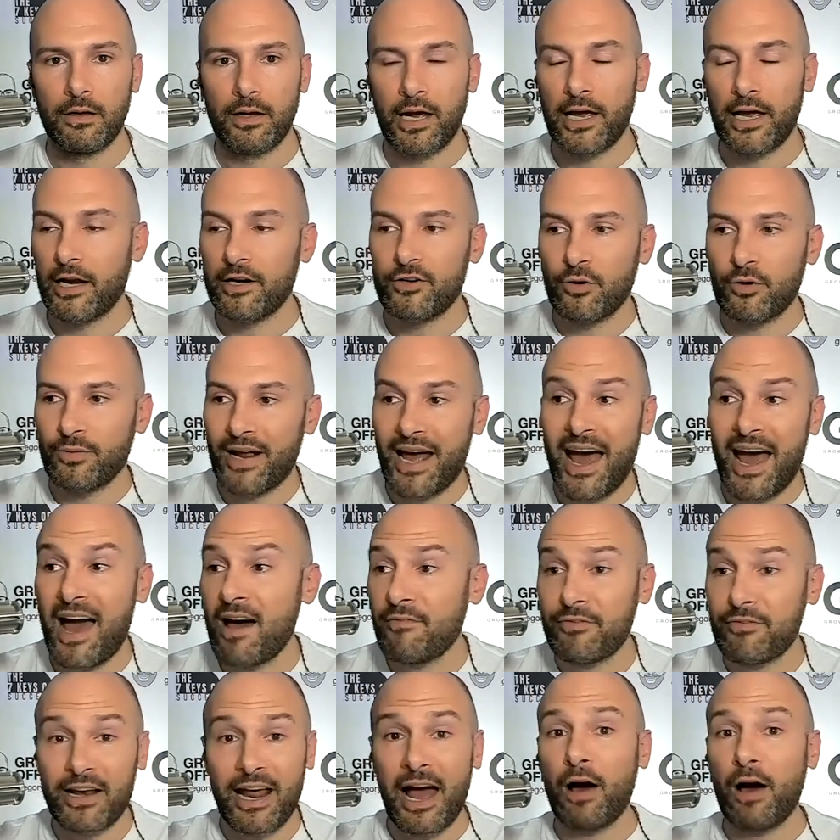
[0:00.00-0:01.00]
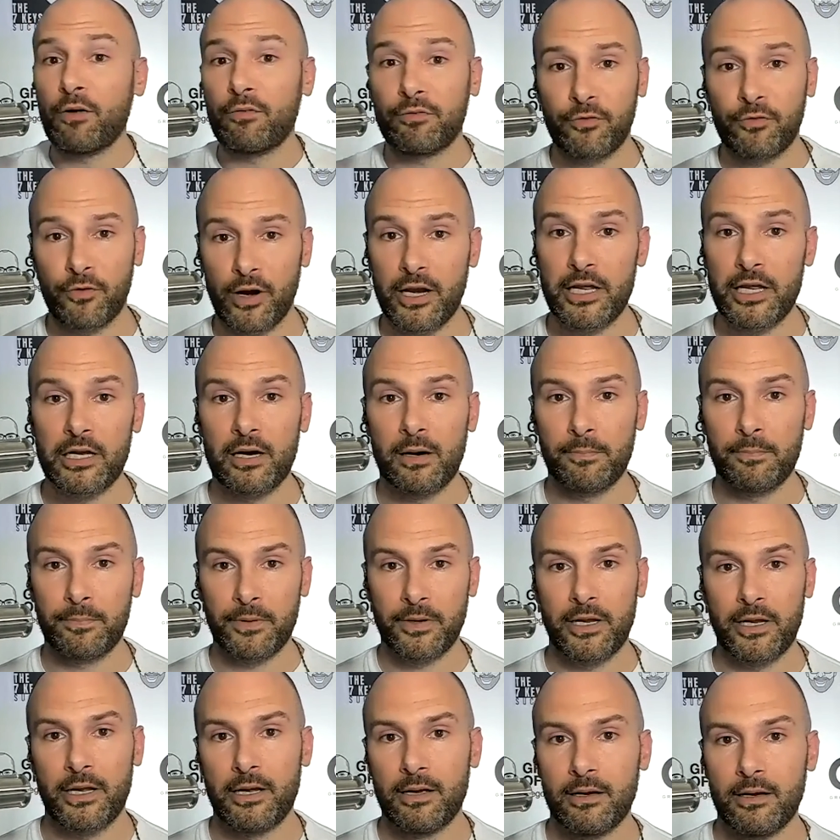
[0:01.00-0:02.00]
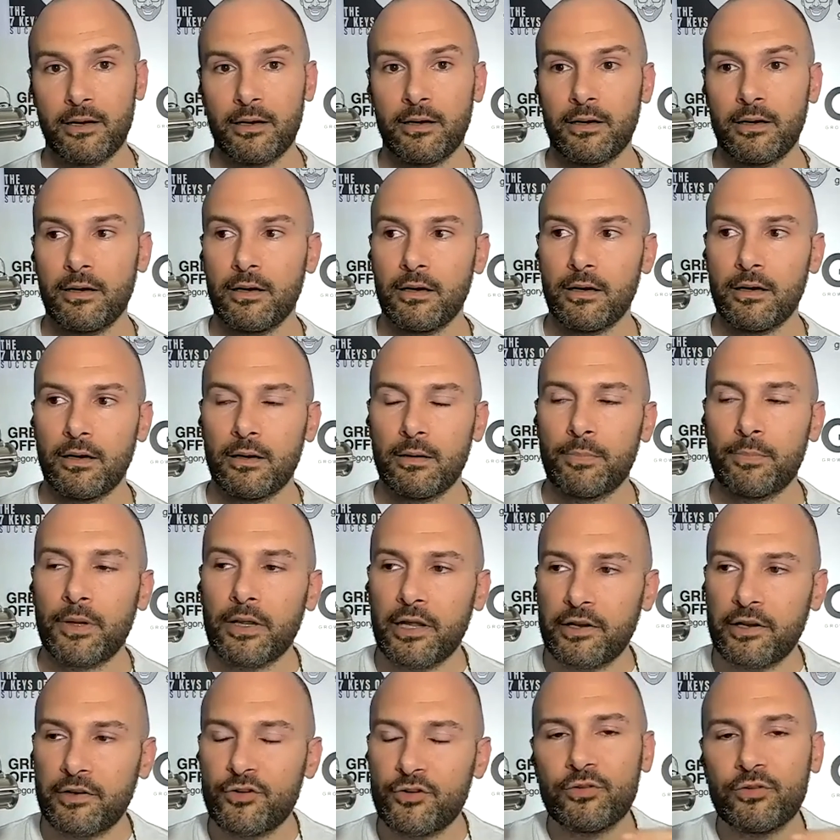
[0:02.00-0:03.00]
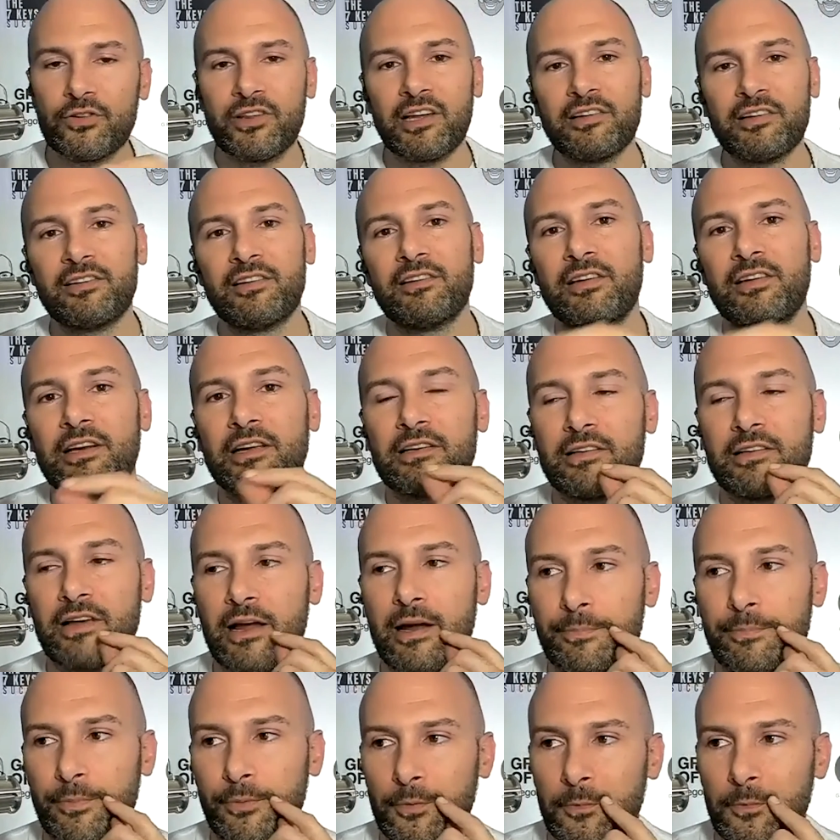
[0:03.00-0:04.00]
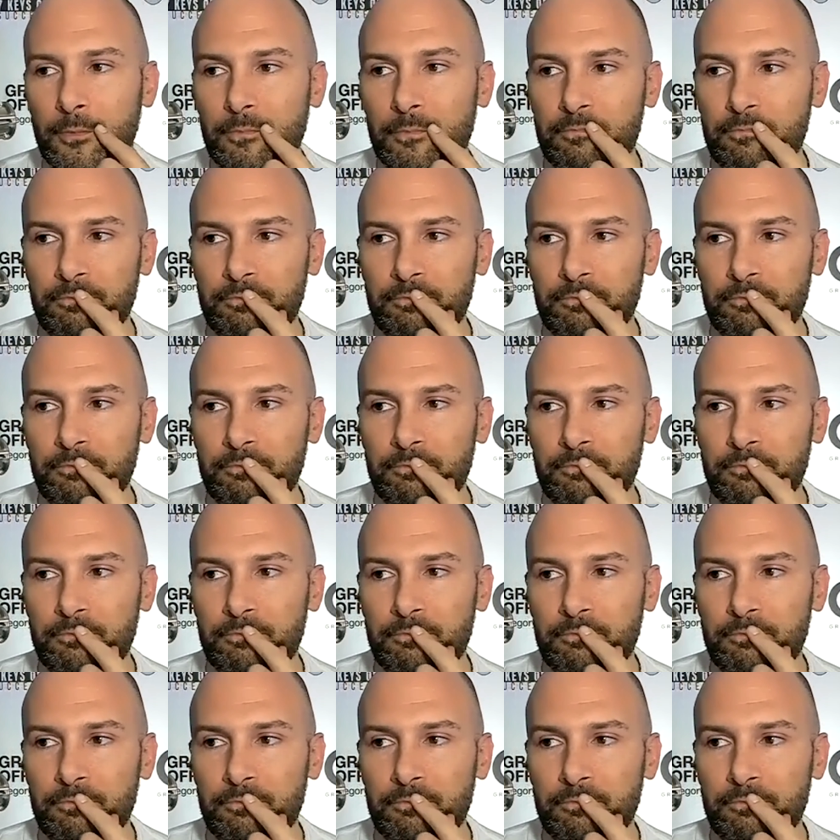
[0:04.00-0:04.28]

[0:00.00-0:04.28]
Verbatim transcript: and I don't have it out for any company. But let's use this as an example.